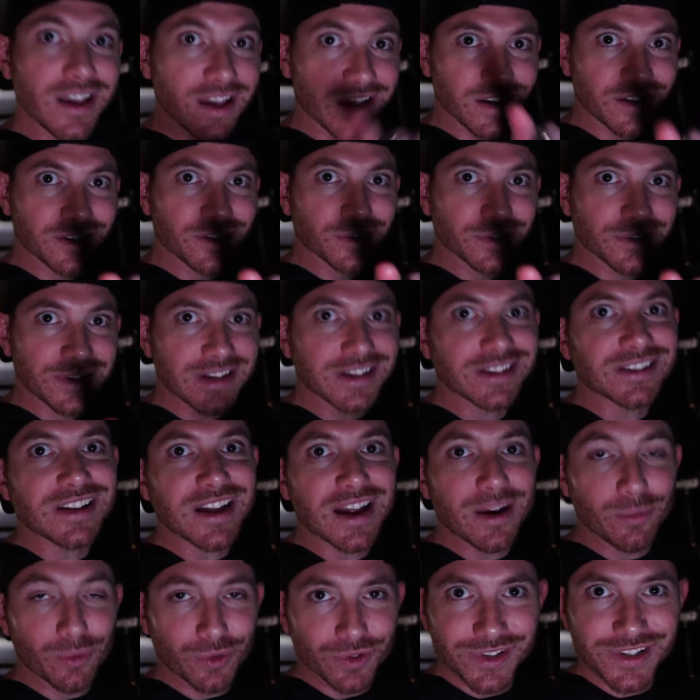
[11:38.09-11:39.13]
And until next
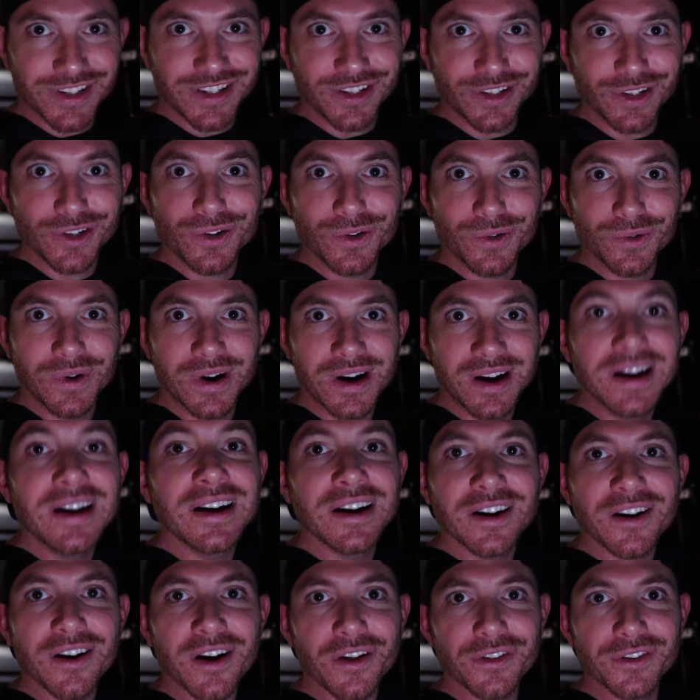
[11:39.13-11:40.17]
time, we'll see you
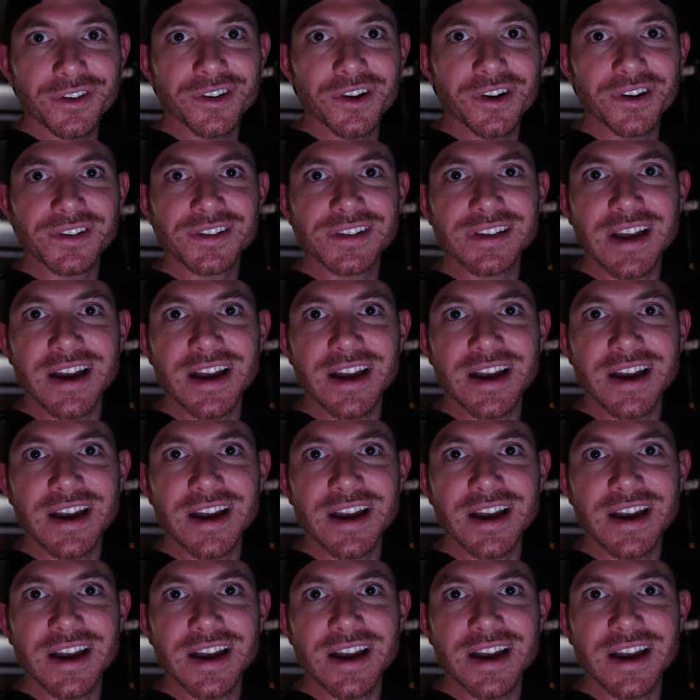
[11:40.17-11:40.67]
on the dark